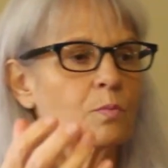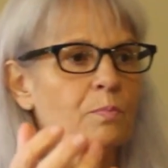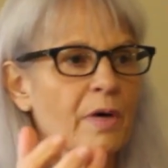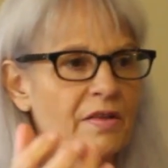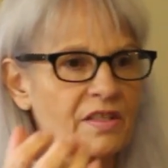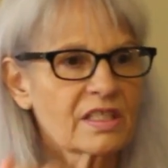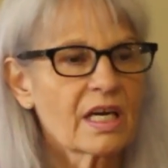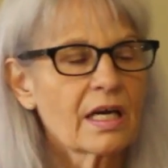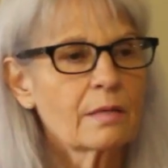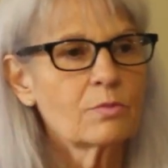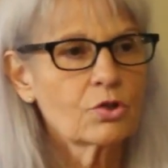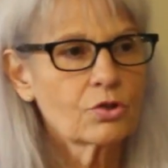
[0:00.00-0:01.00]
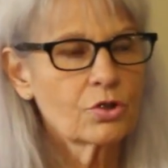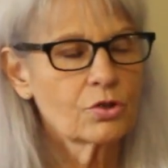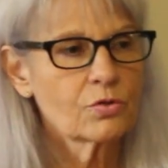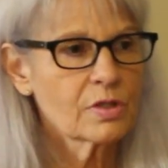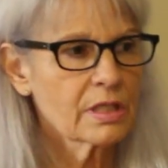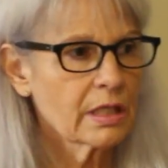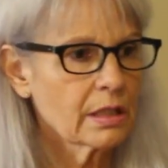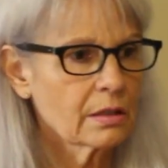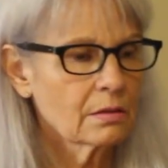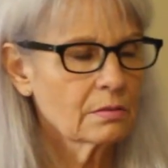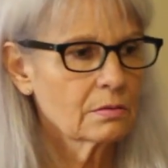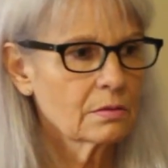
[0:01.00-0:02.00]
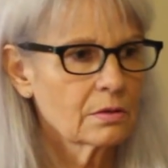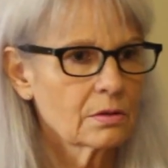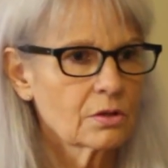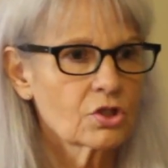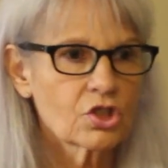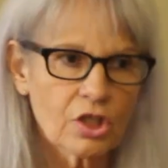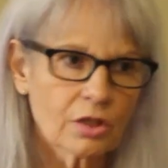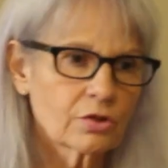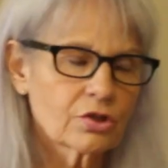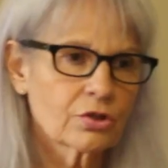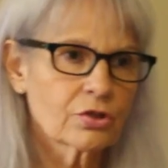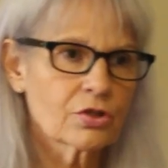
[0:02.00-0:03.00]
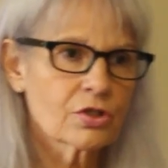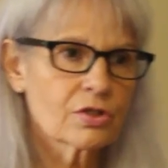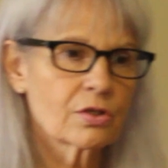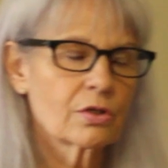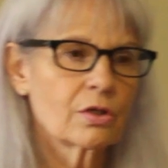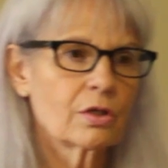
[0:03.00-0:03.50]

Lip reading: By the time you're using shelters